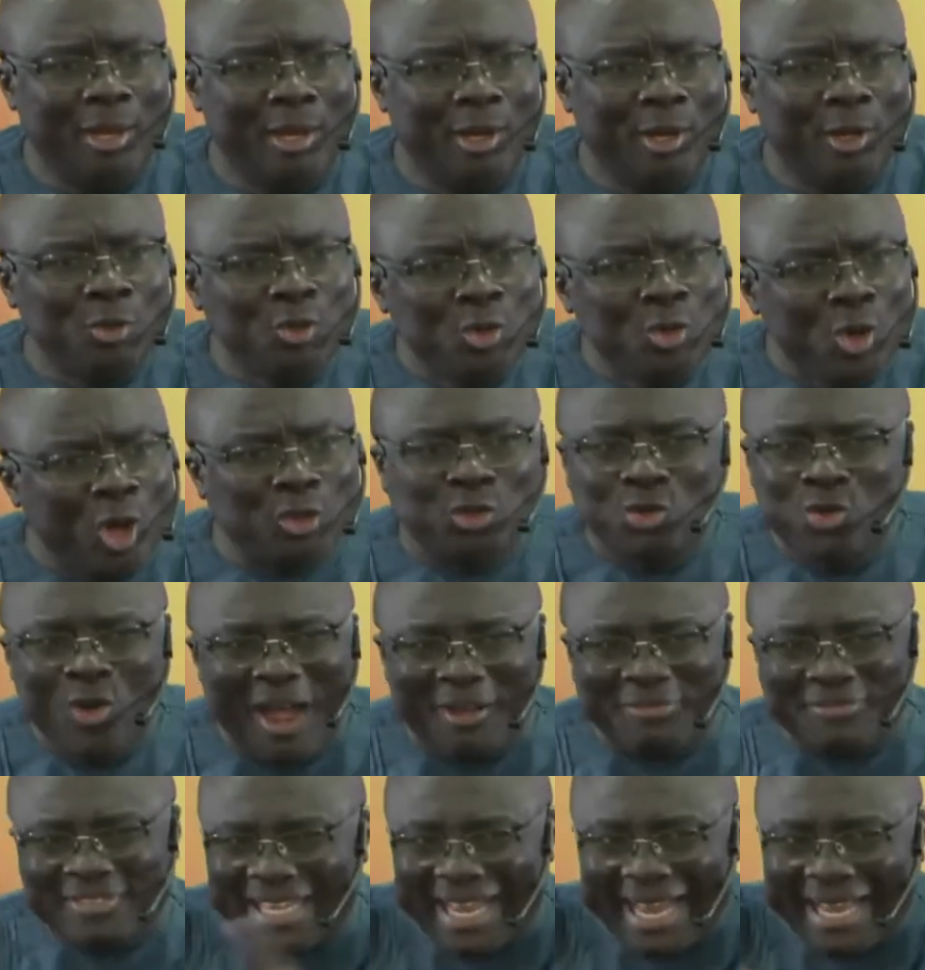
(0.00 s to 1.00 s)
not to
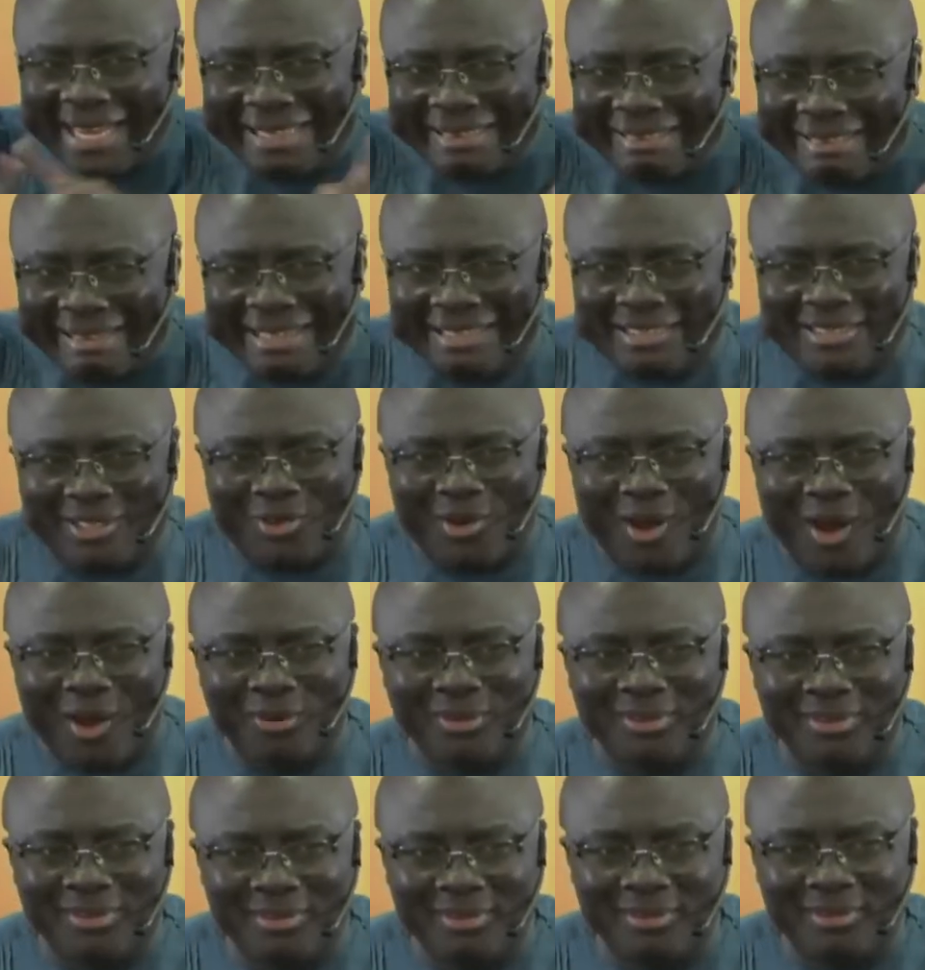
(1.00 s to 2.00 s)
have turned things
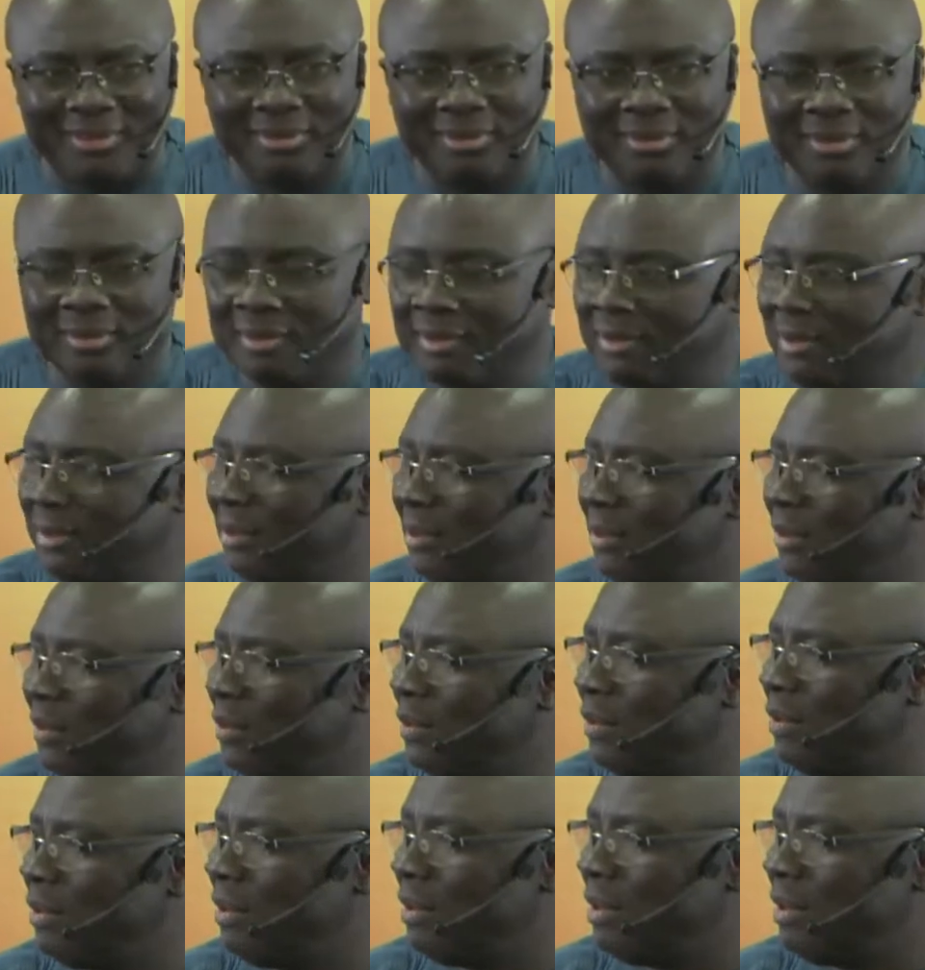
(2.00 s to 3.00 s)
around.
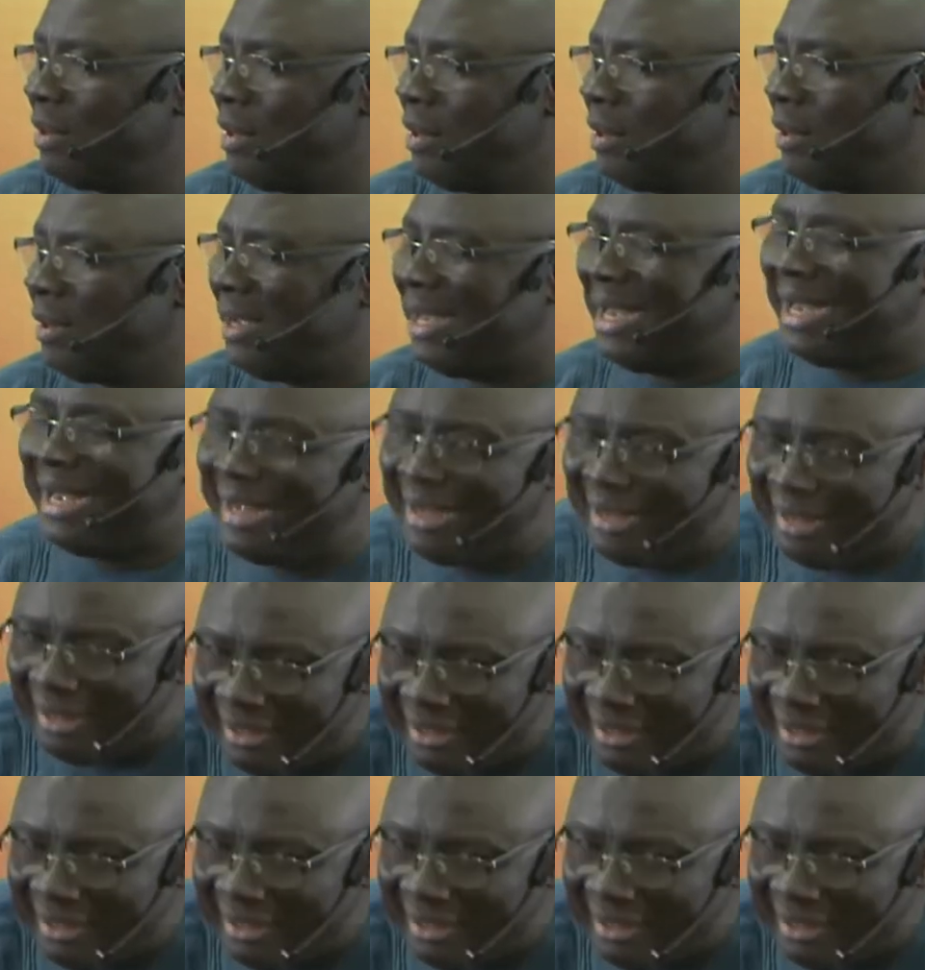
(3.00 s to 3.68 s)
Huh?